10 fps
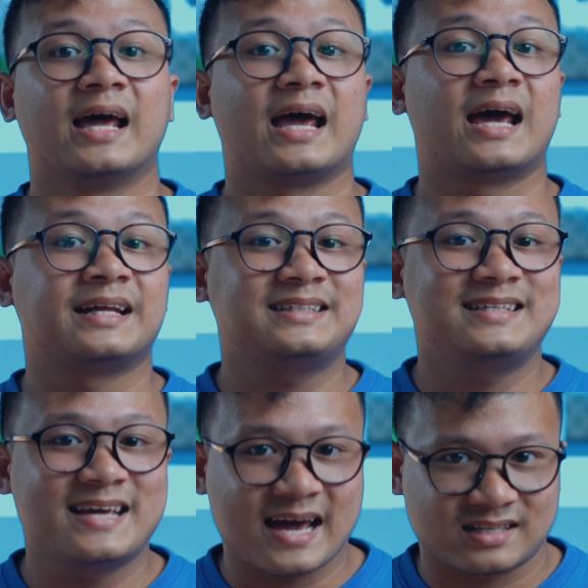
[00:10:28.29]
And
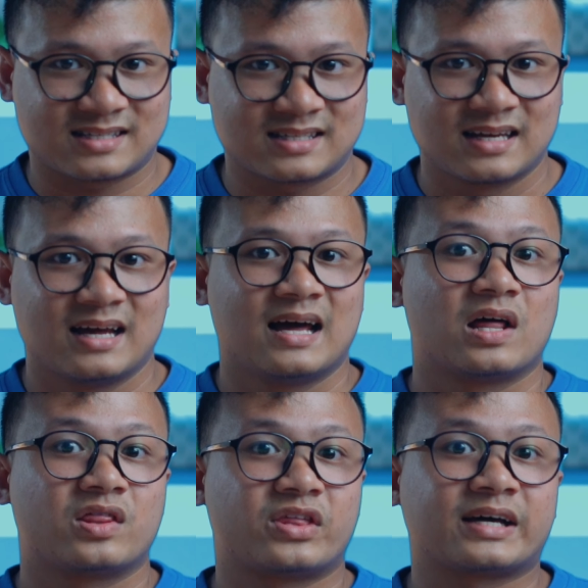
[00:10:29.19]
yes,
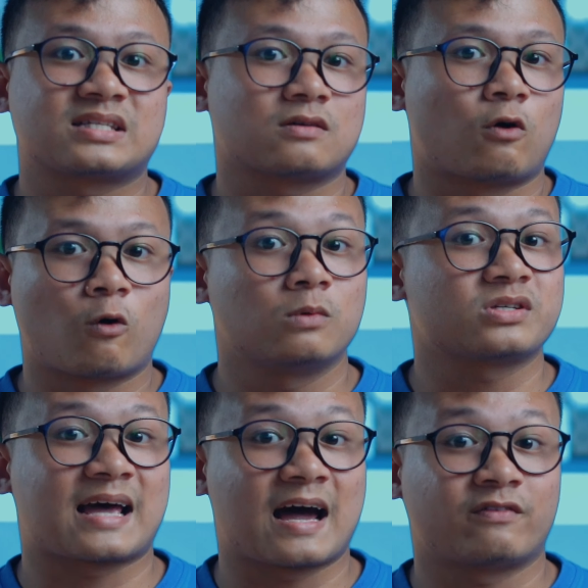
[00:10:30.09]
that's almost
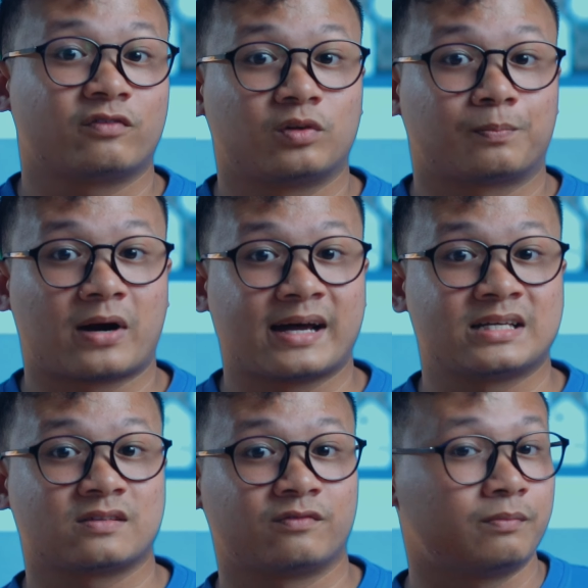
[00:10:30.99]
half of the price
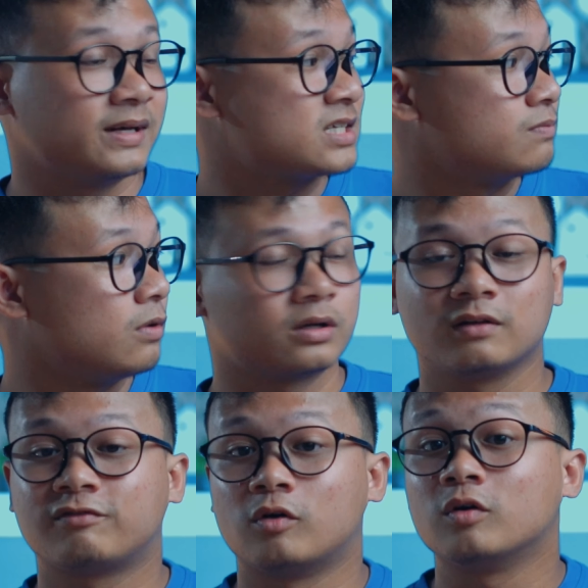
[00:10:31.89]
of the base model
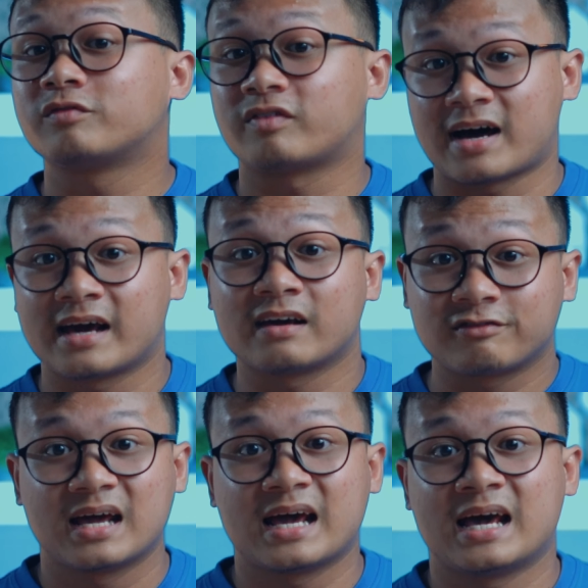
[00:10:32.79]
Fold 5.
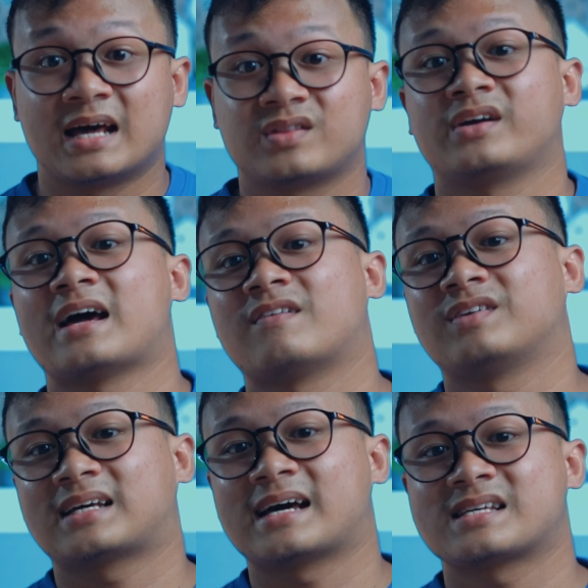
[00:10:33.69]
And there you have it,
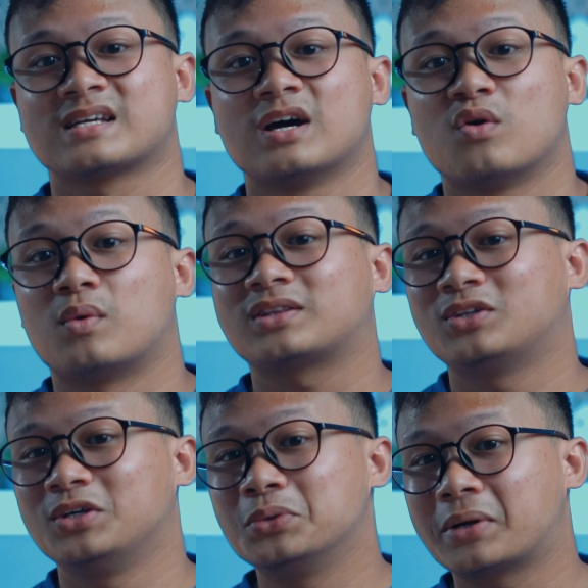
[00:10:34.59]
guys. What do
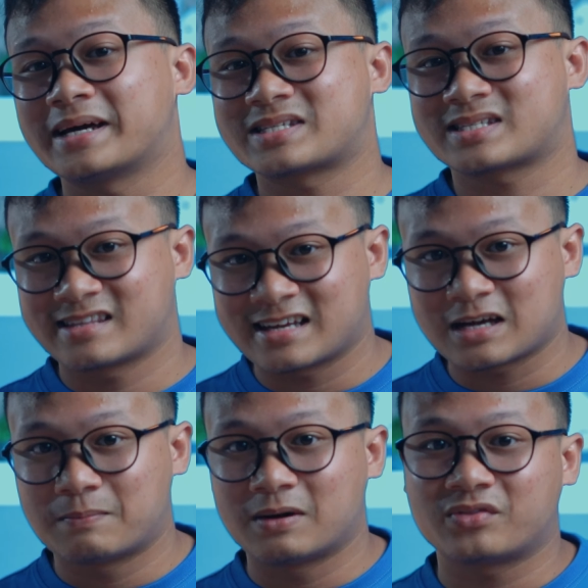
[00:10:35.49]
you guys think
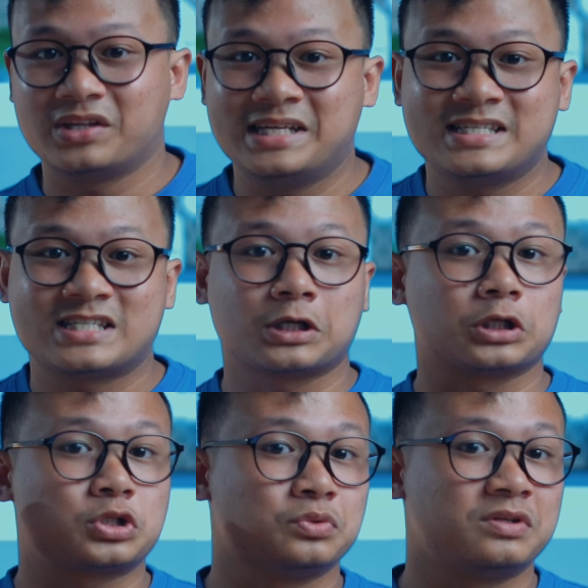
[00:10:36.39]
about these
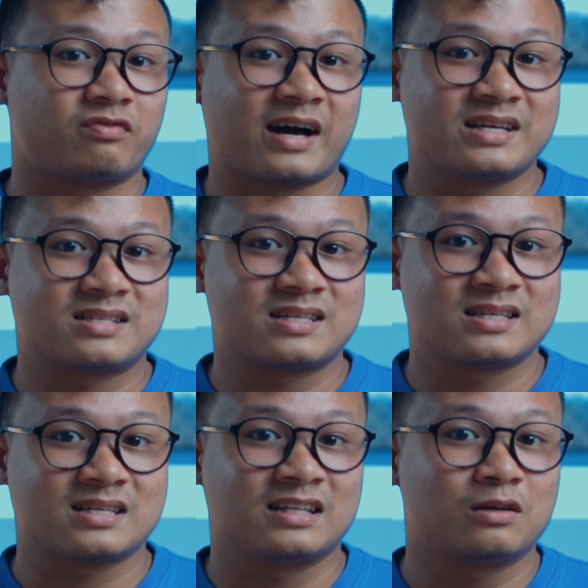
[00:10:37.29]
two devices
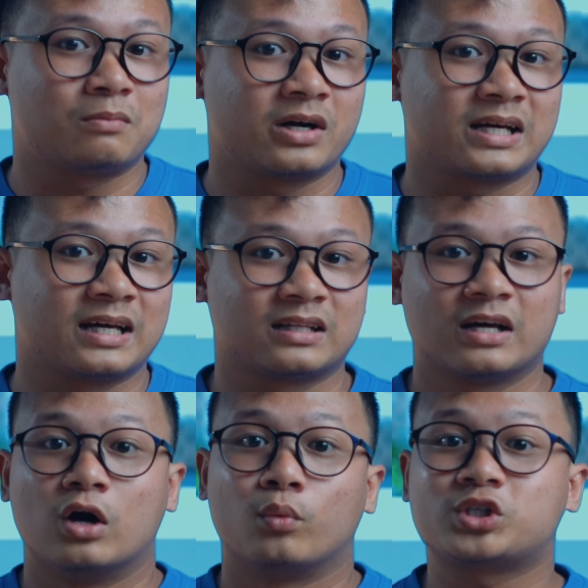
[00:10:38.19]
in the market?
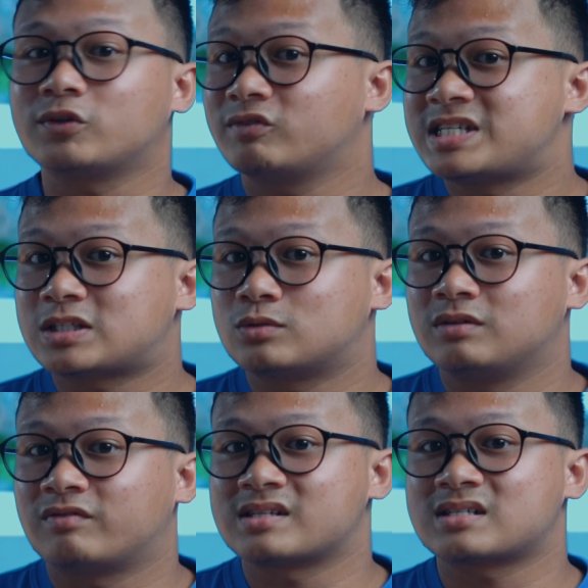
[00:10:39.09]
Which of these two
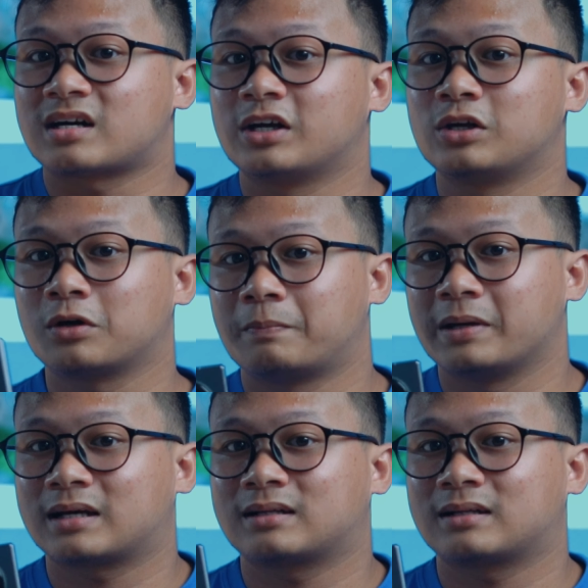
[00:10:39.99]
devices are your pick?